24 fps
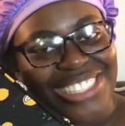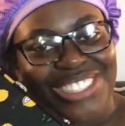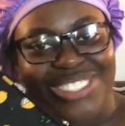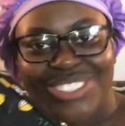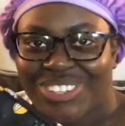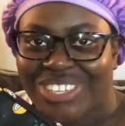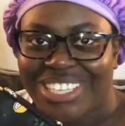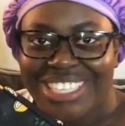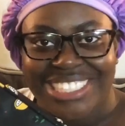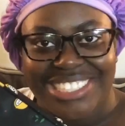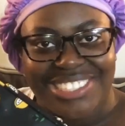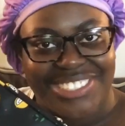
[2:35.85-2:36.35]

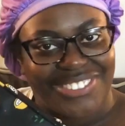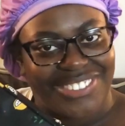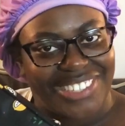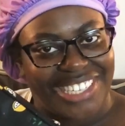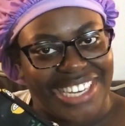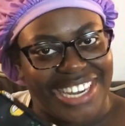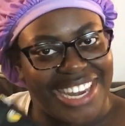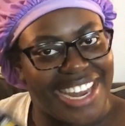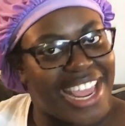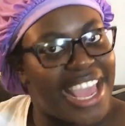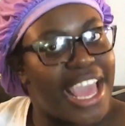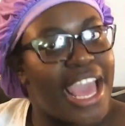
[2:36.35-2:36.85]

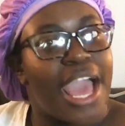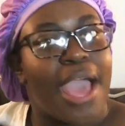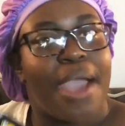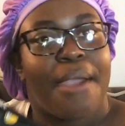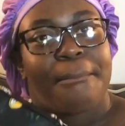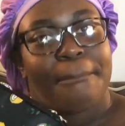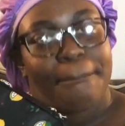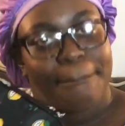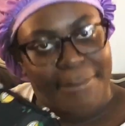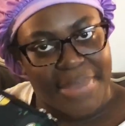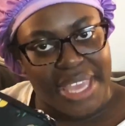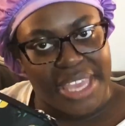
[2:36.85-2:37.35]
toiletry
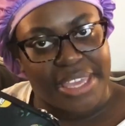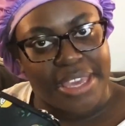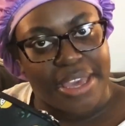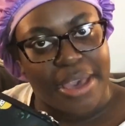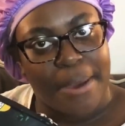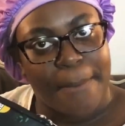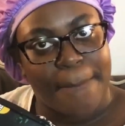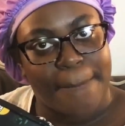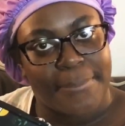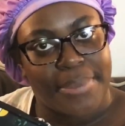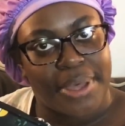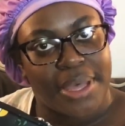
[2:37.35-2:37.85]

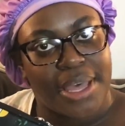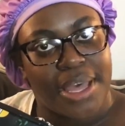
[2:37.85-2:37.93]
makeup